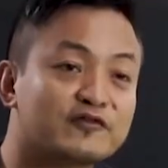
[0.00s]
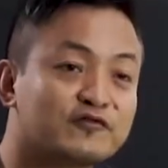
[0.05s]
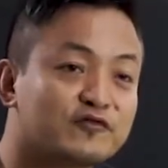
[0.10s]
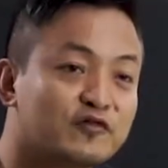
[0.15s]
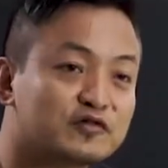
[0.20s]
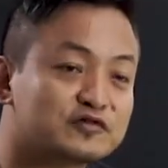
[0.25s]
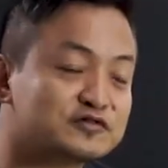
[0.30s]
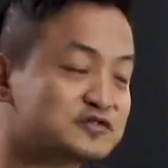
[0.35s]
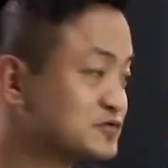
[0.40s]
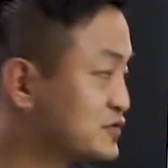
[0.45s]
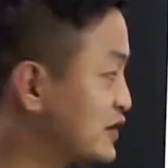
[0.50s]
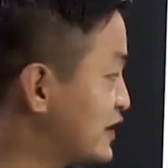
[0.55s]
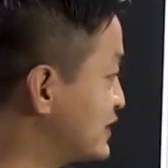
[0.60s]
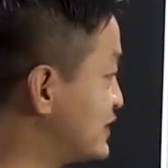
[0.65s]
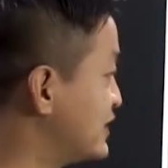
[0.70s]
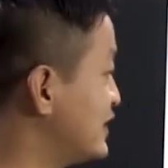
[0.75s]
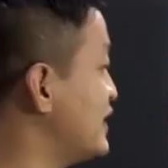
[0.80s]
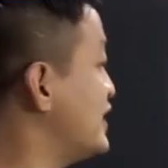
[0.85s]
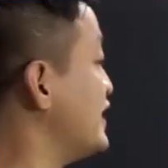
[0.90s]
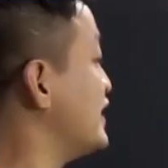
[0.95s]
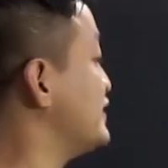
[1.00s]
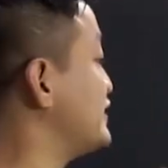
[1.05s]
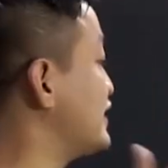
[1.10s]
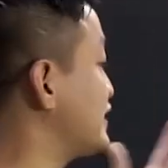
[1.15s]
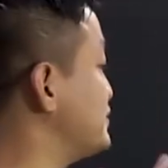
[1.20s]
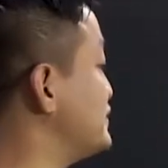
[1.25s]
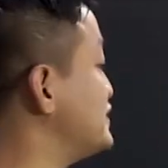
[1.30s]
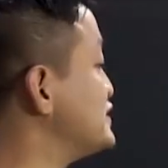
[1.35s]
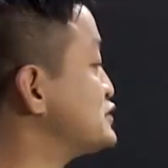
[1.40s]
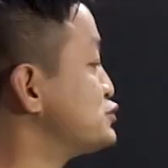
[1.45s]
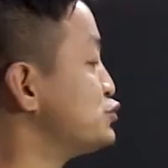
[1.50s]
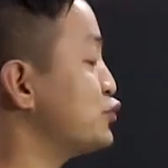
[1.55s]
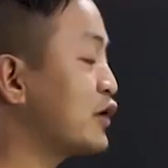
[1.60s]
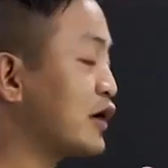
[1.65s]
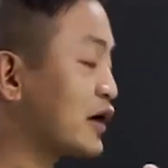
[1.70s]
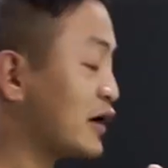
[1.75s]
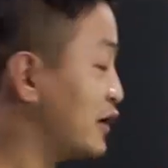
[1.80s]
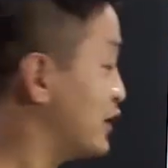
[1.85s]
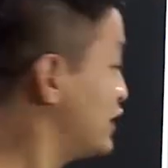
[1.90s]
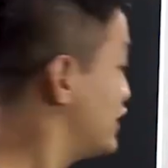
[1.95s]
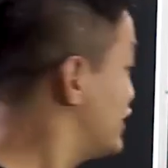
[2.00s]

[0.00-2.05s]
a force, right? That means we are